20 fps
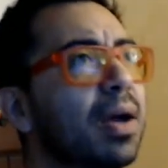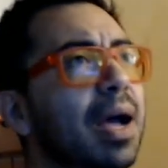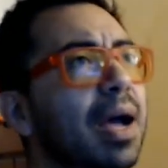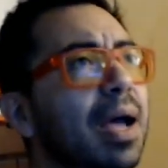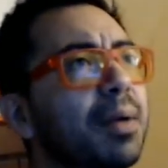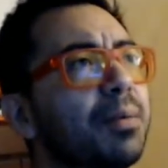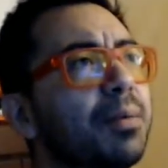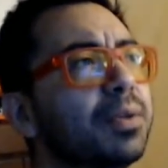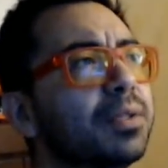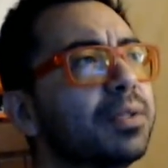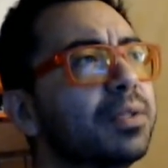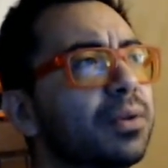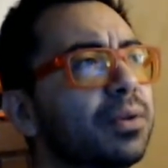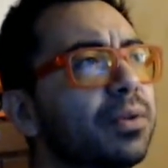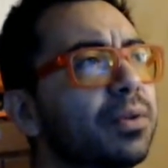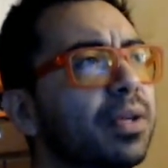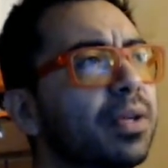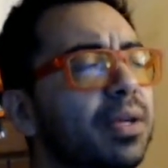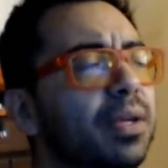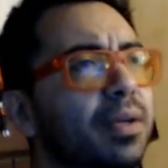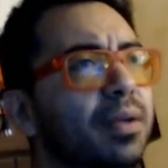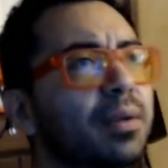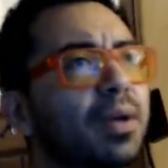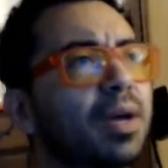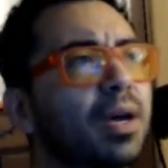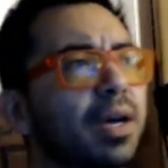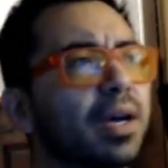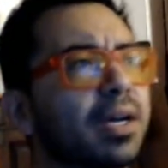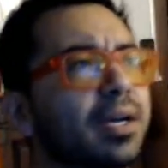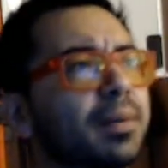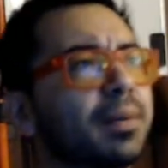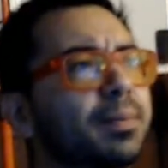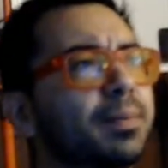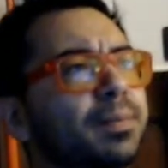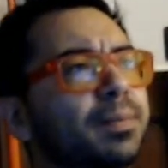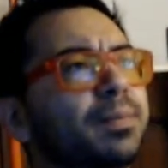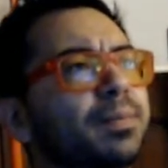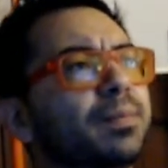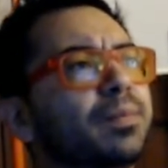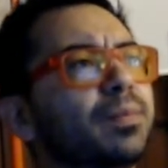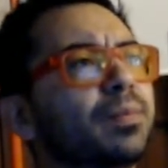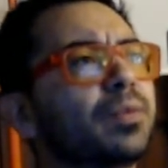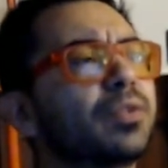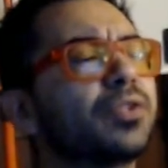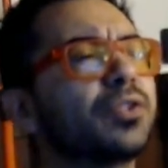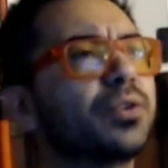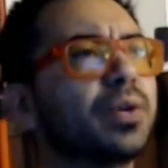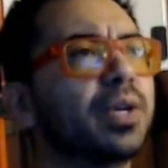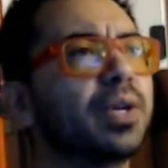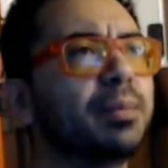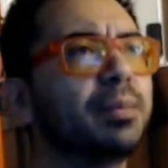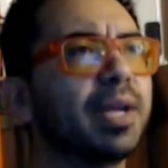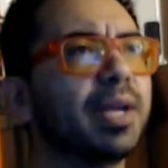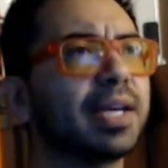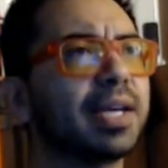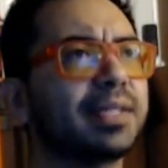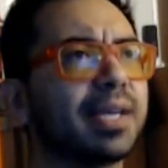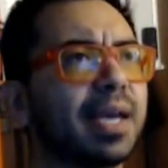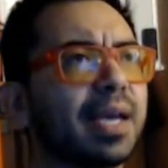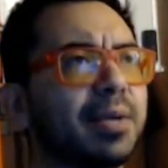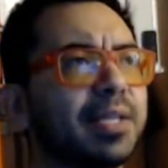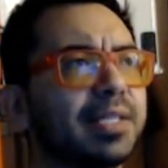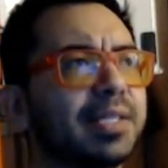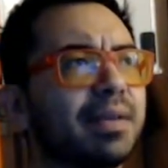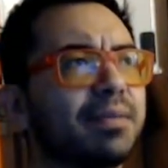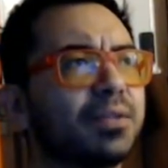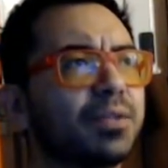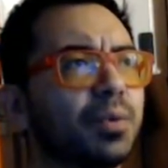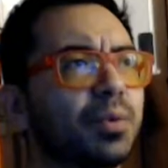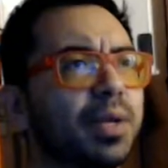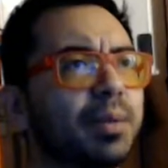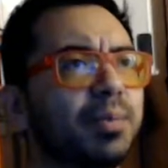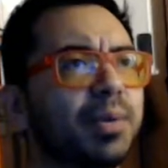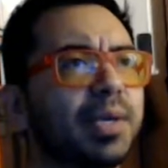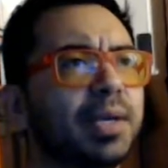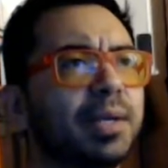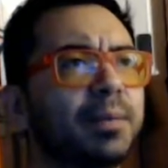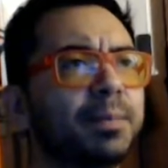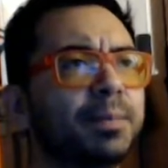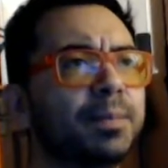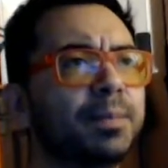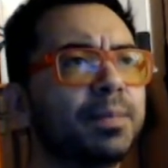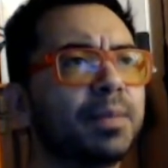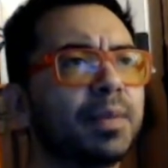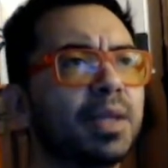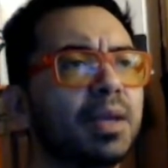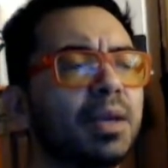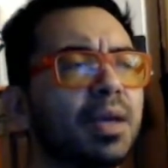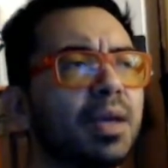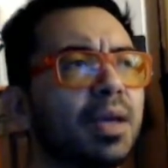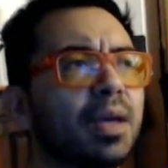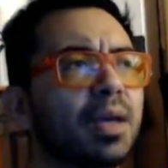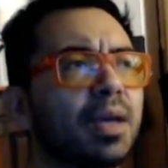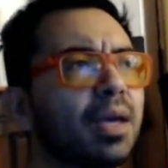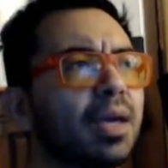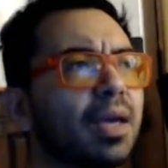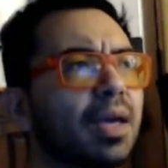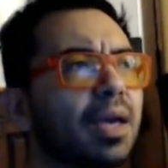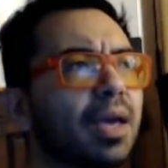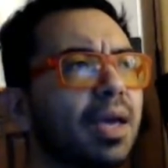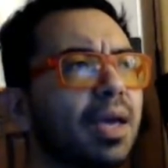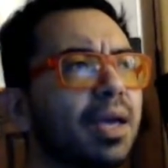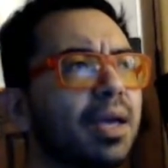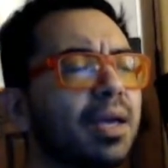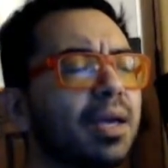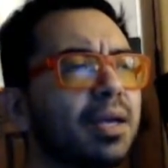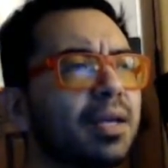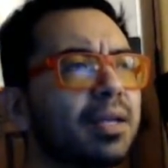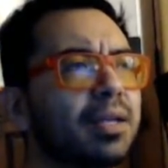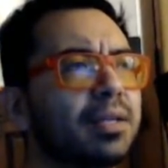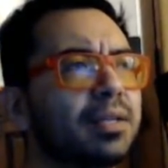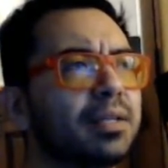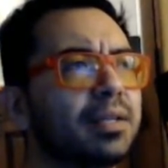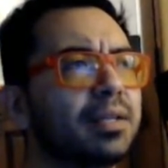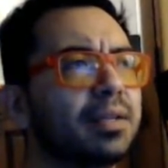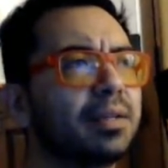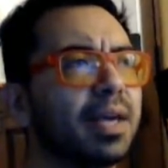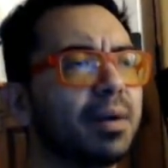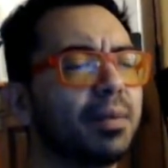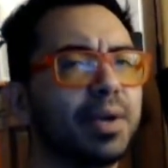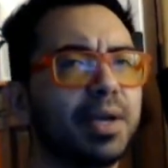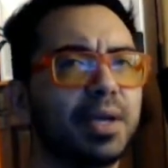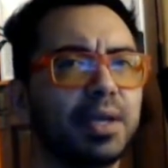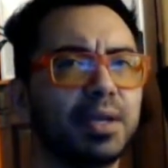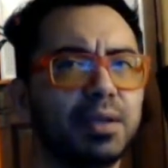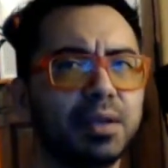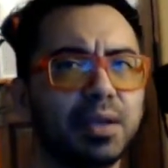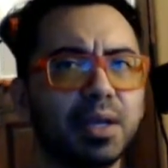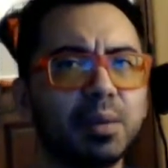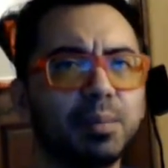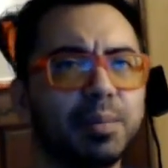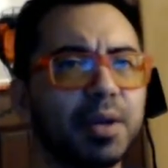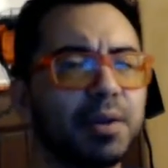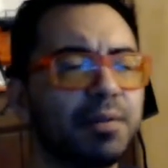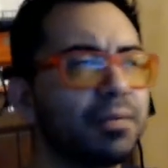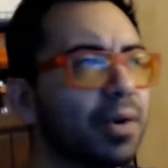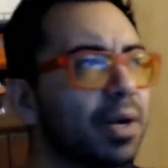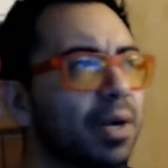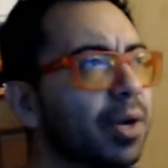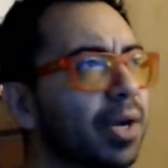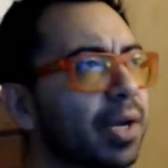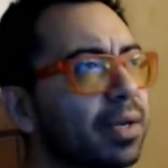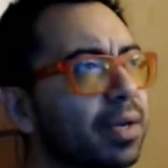I will do the stream next time at 720p, and that way you get a better frame rate.